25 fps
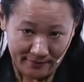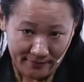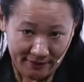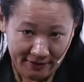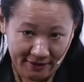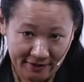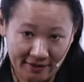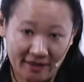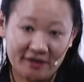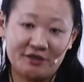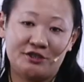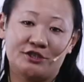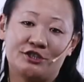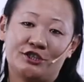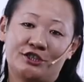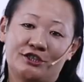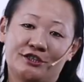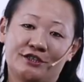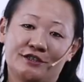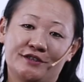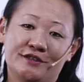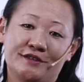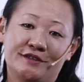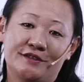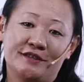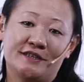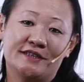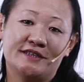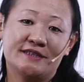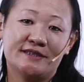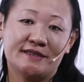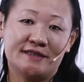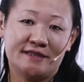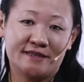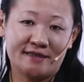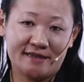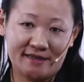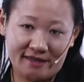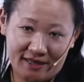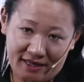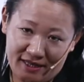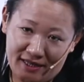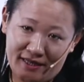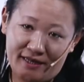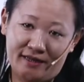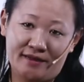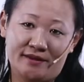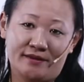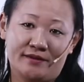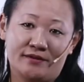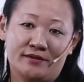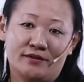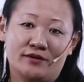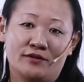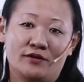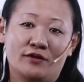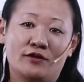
Such is the scene